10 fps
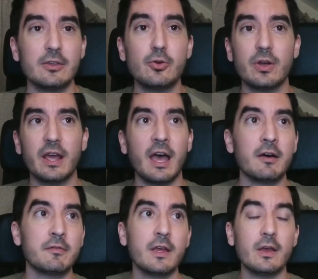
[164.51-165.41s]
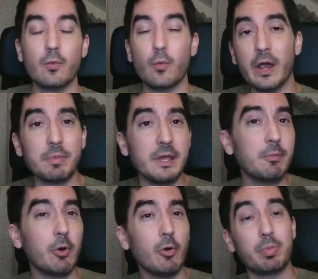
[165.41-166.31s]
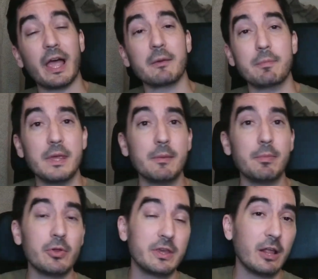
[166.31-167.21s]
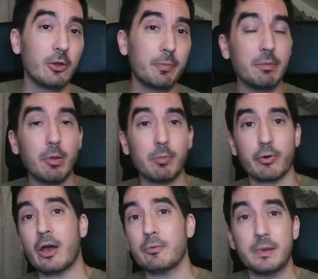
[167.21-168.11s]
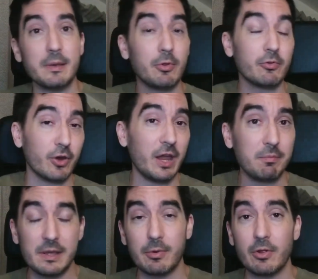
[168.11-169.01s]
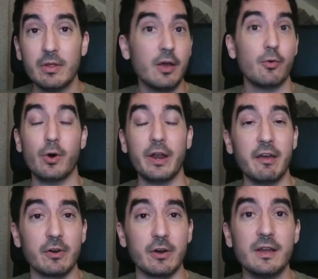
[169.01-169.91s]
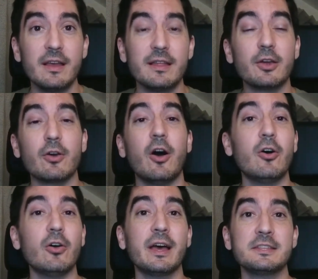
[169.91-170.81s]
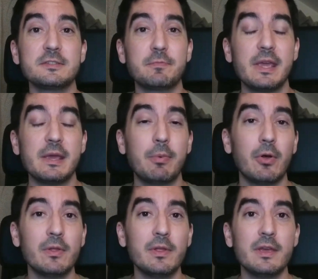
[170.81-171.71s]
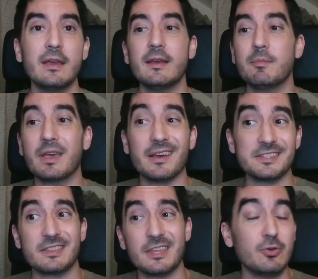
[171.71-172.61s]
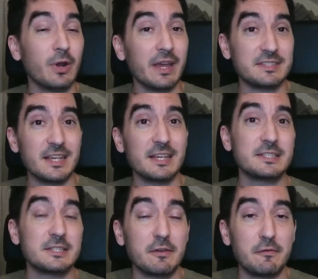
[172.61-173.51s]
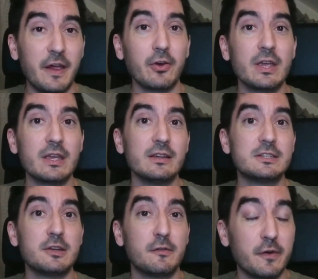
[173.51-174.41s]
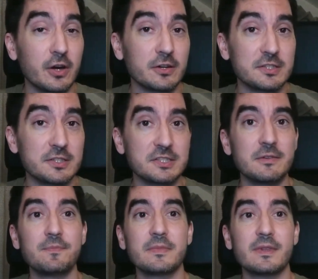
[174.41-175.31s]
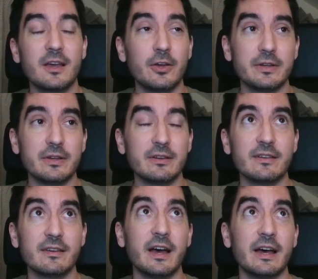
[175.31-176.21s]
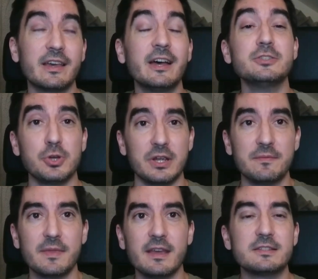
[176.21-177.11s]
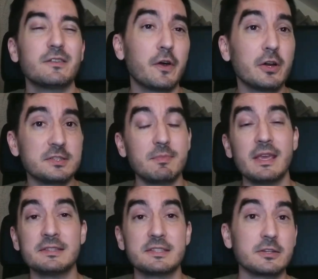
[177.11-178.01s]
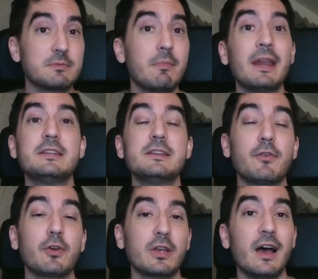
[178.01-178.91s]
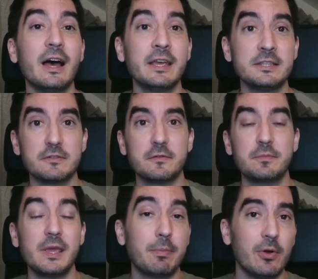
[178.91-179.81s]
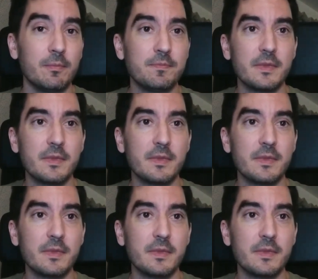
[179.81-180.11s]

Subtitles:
You could have white people, black people, yellow people, brown people, red people, whatever. There are all kinds of people, because the United States is a very diverse country. Diverse means there's many different kinds of people.